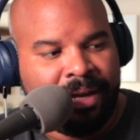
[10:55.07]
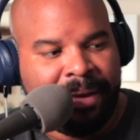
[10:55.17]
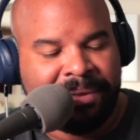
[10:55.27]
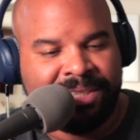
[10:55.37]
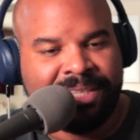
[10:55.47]

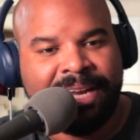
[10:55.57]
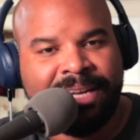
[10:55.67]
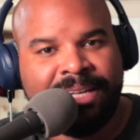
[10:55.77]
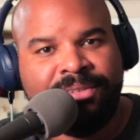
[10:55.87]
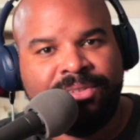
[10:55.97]

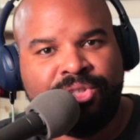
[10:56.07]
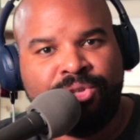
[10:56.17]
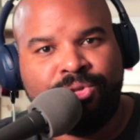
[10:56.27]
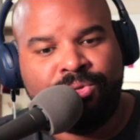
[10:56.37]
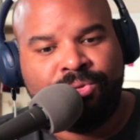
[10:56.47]
excited
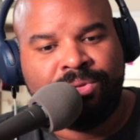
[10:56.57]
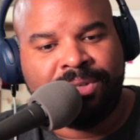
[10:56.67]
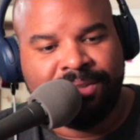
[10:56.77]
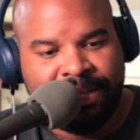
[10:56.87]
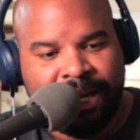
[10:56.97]
to
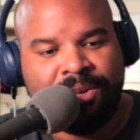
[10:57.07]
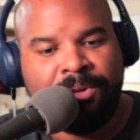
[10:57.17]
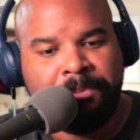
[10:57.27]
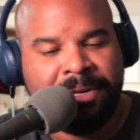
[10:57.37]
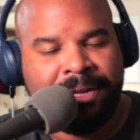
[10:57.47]
continue
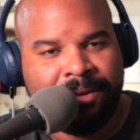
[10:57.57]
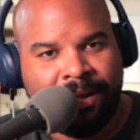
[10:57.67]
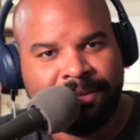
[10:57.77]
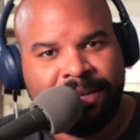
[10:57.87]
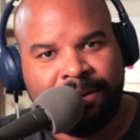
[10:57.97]
putting out
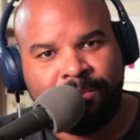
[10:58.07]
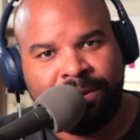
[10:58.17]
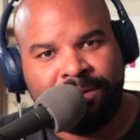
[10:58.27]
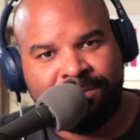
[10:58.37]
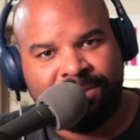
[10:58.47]
content
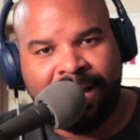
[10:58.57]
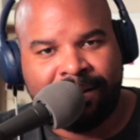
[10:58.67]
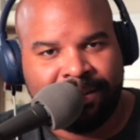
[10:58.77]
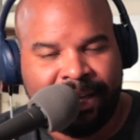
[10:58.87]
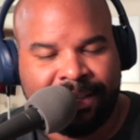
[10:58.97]
with
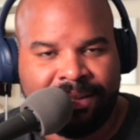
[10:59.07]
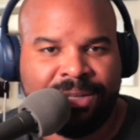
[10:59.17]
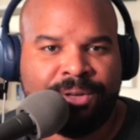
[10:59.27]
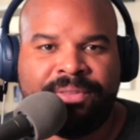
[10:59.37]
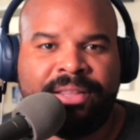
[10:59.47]
Sal and
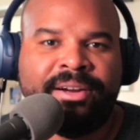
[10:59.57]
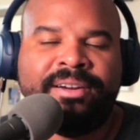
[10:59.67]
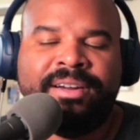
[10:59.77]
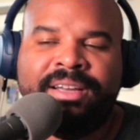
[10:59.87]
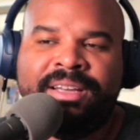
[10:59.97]
Anthony over
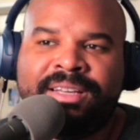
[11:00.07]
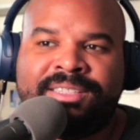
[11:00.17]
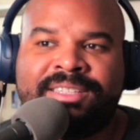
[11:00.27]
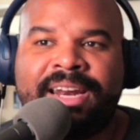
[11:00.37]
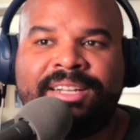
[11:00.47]
there.
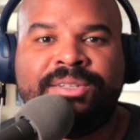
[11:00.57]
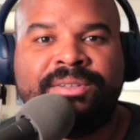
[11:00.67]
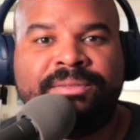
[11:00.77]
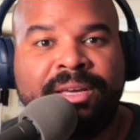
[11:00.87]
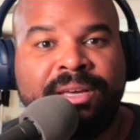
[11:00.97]
Excited
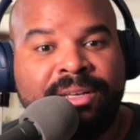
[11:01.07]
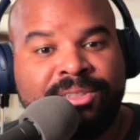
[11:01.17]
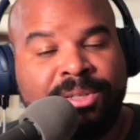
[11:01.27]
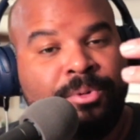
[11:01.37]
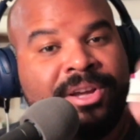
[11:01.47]
to
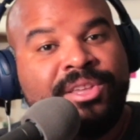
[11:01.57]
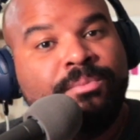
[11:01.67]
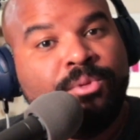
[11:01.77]
bring you